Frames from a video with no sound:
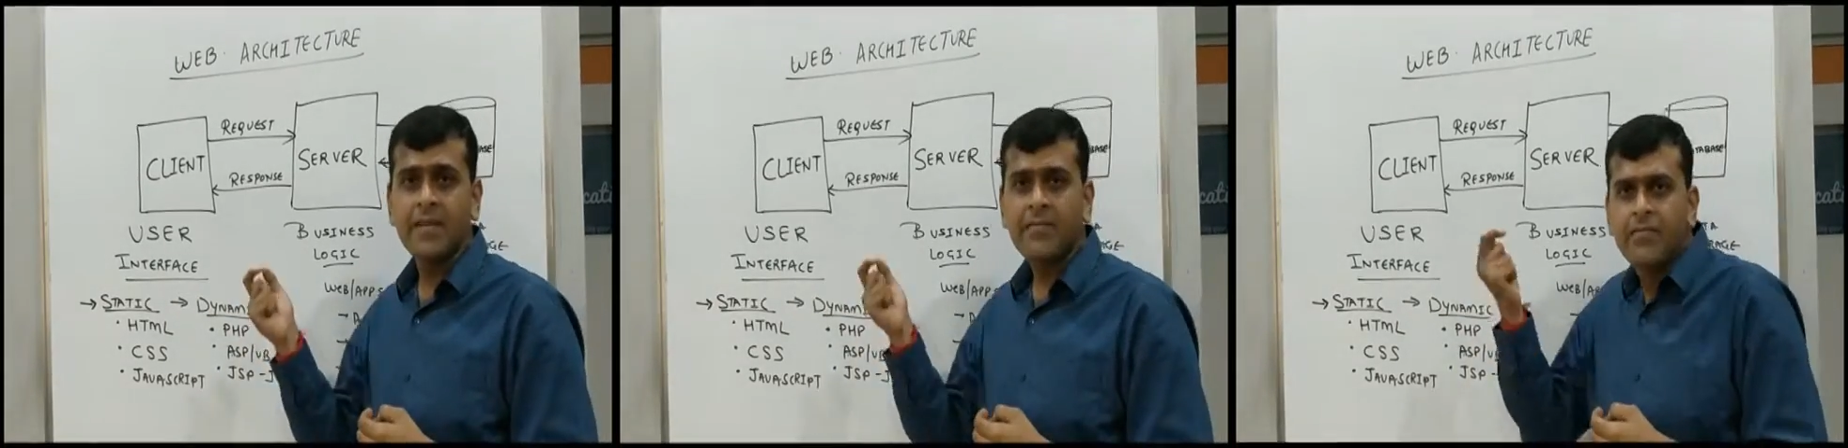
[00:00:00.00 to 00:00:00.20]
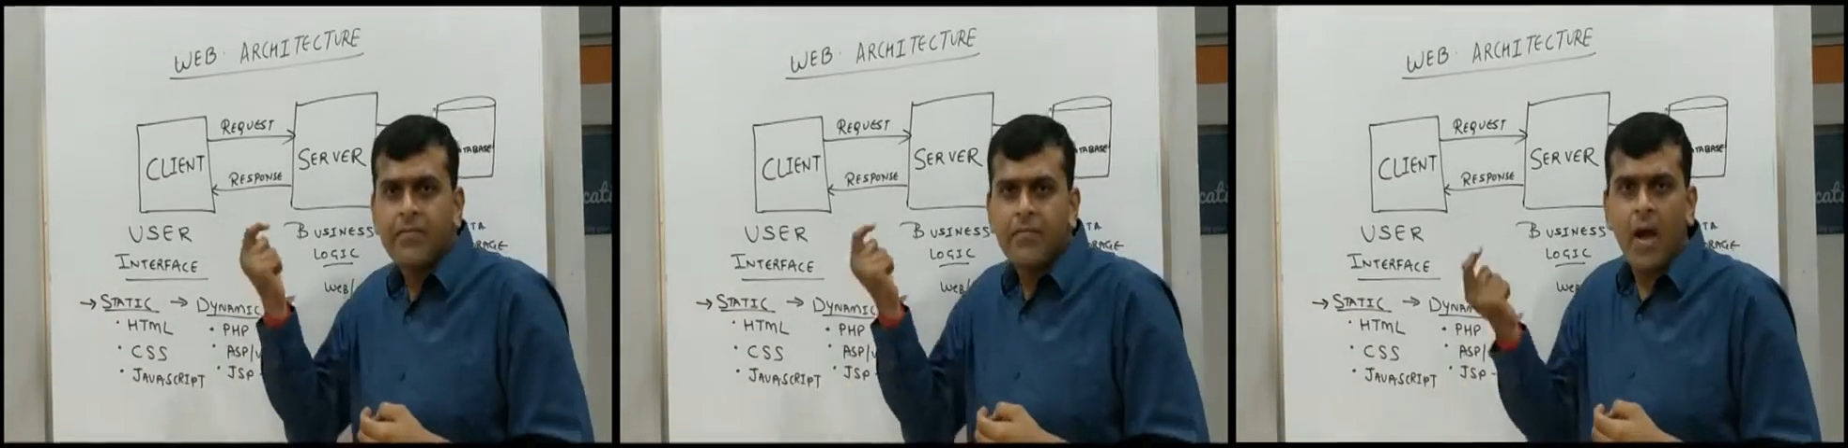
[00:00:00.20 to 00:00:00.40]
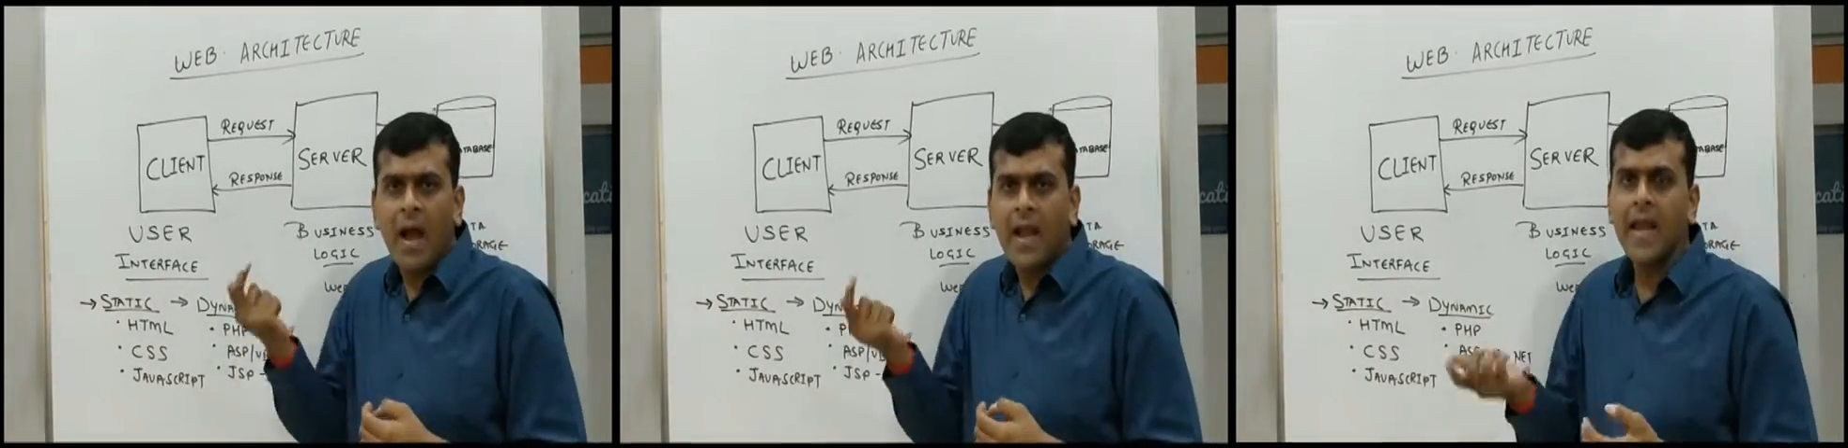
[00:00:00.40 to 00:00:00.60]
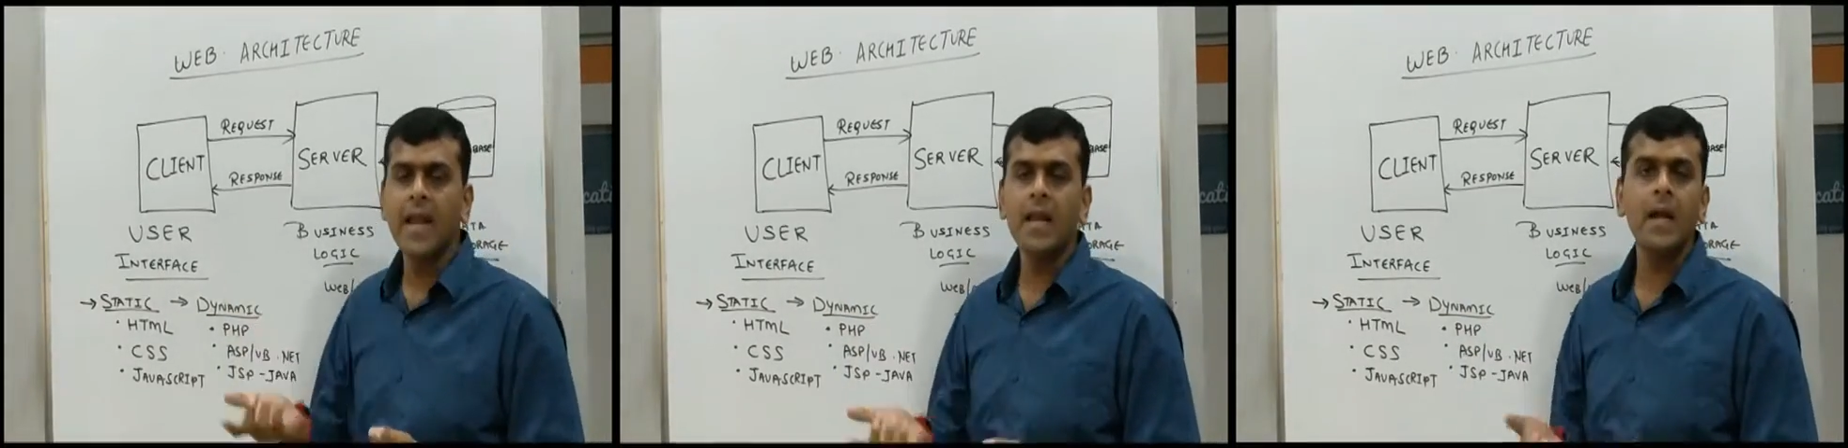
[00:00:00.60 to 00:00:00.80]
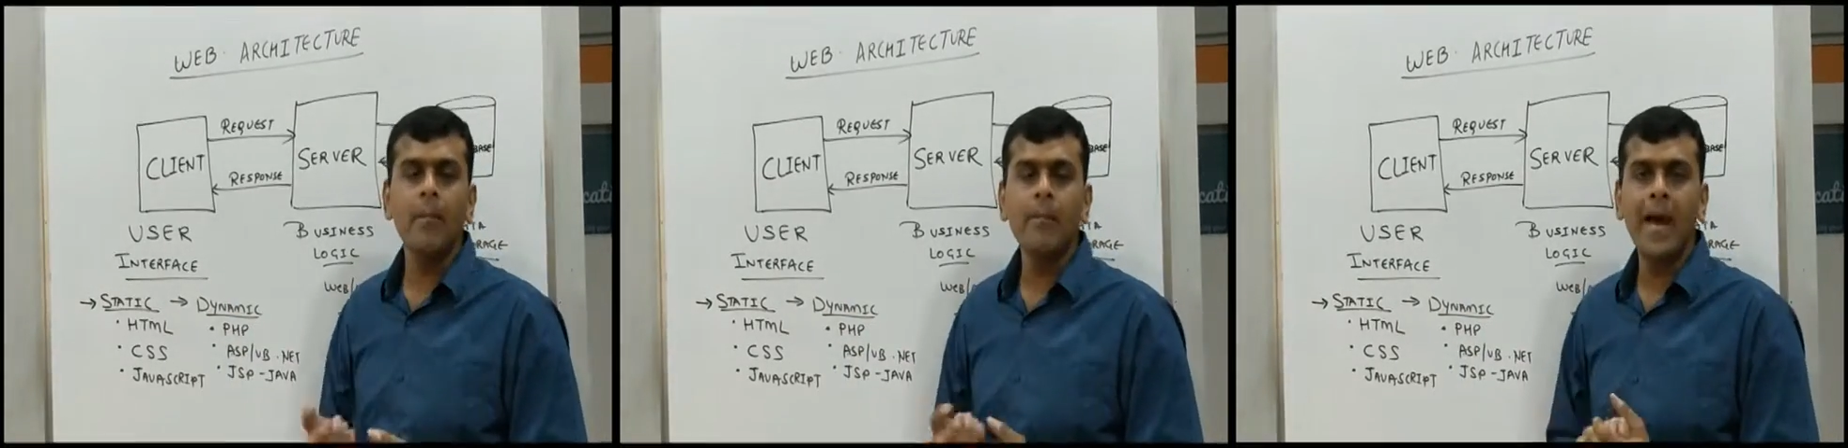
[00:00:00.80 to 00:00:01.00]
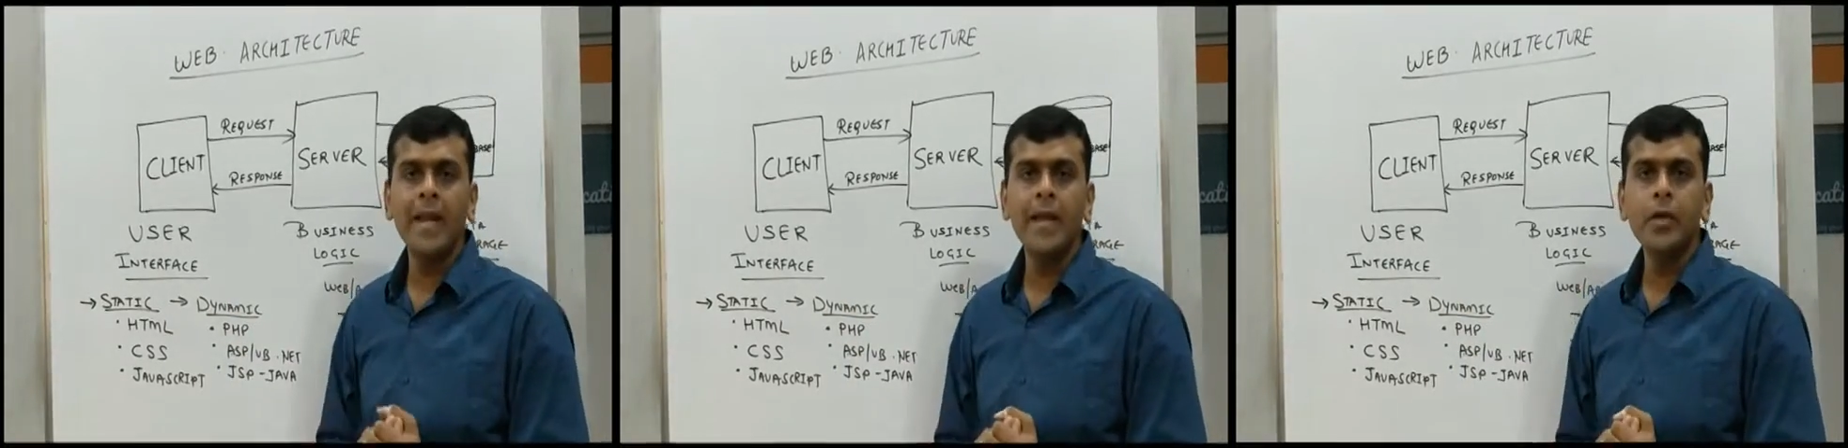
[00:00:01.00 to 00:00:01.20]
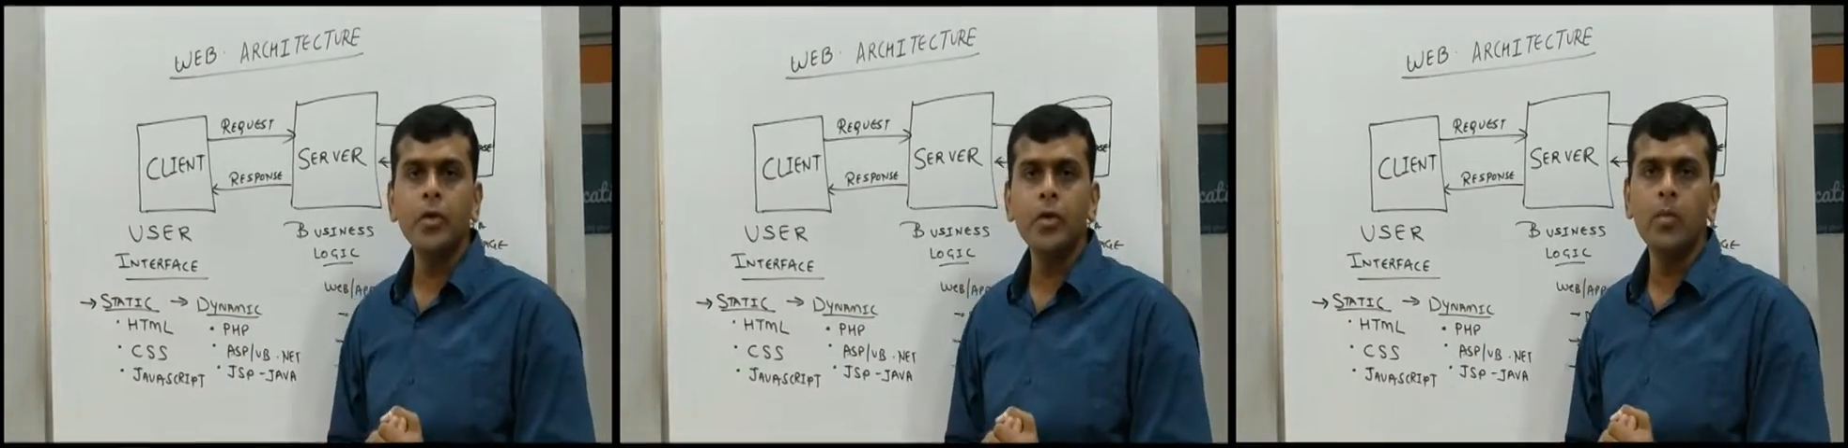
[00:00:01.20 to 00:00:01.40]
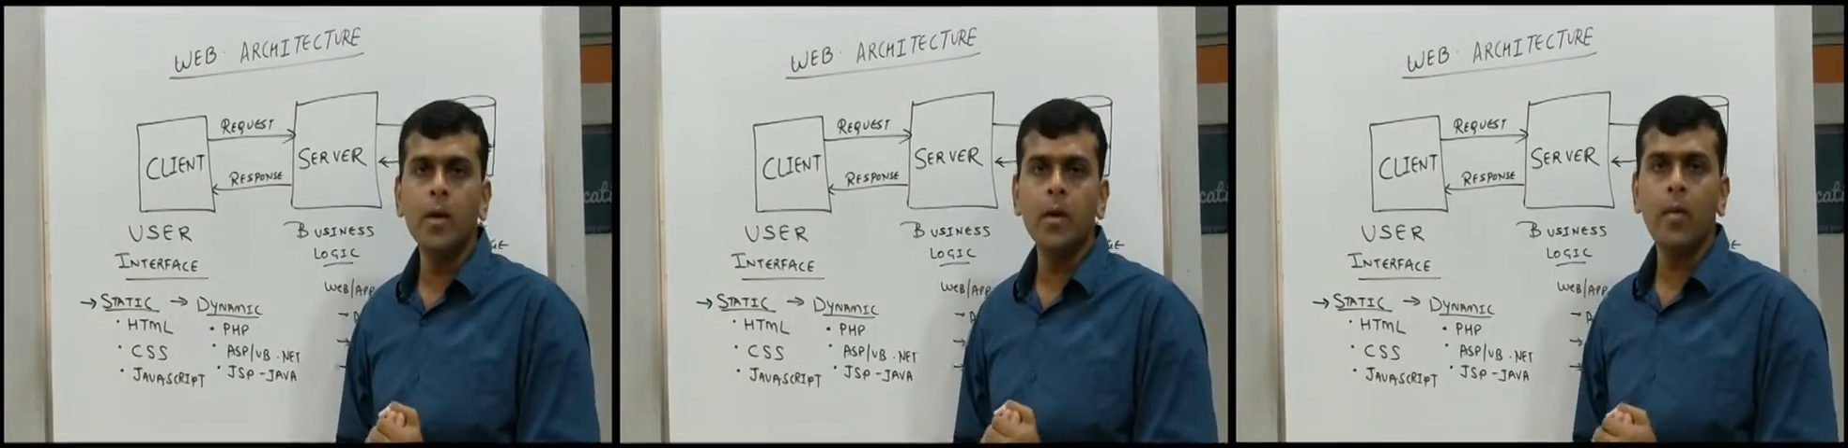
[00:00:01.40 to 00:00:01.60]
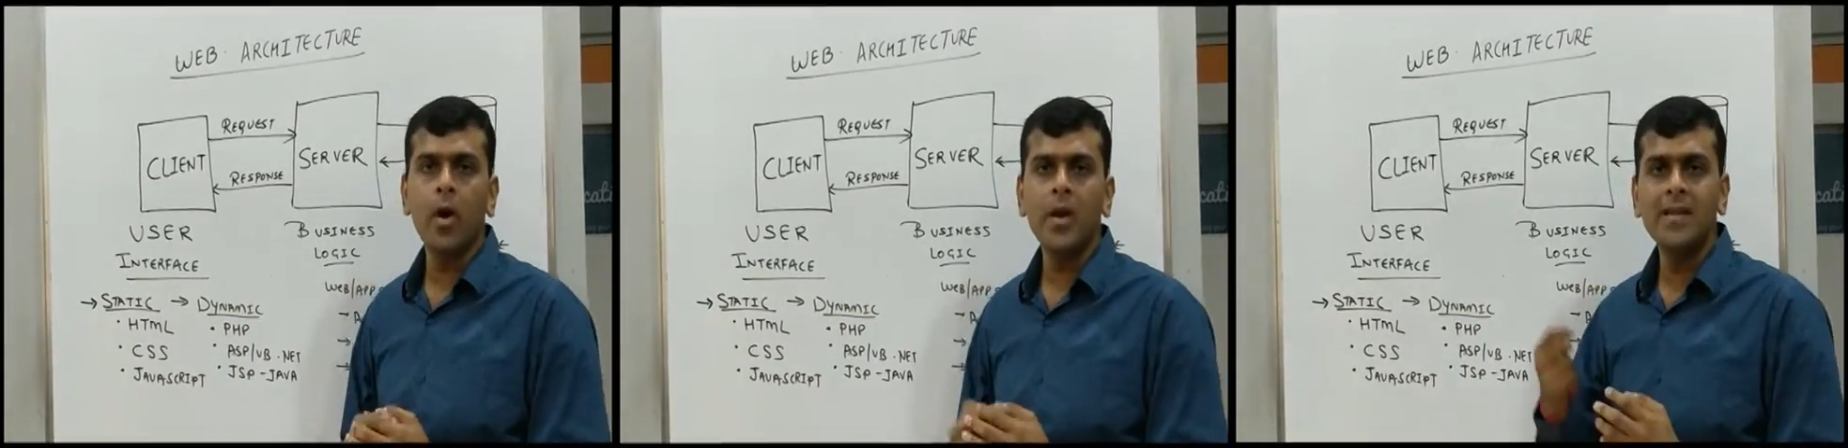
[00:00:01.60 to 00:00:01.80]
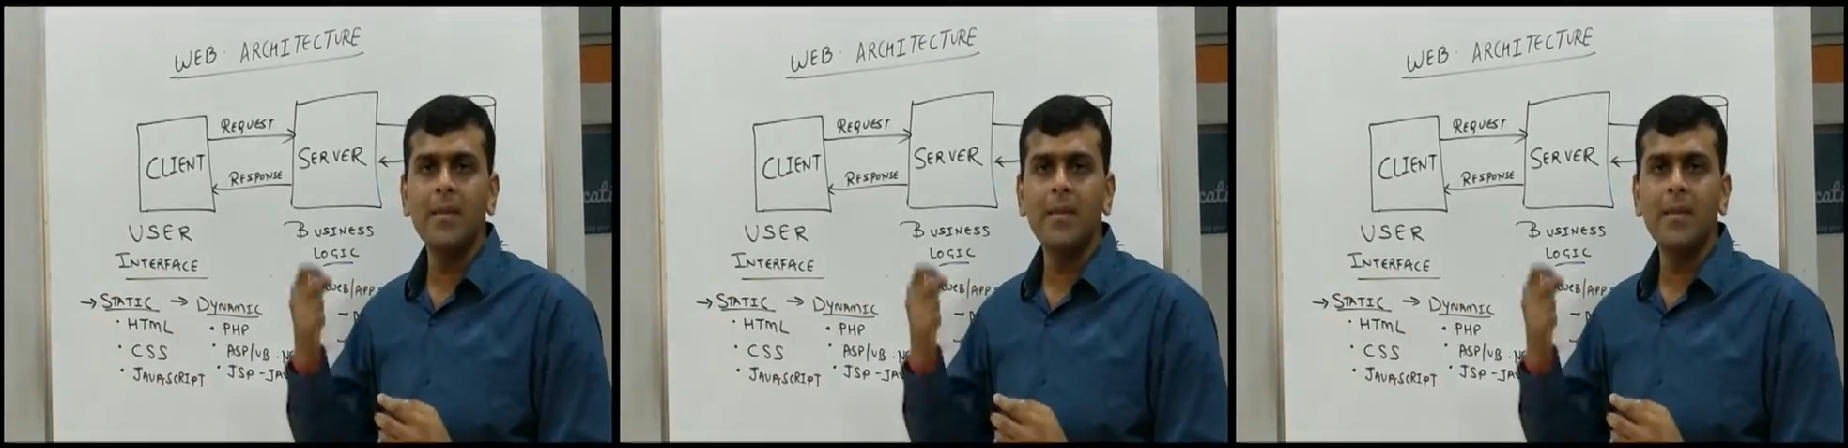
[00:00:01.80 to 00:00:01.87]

if again comparing to human body,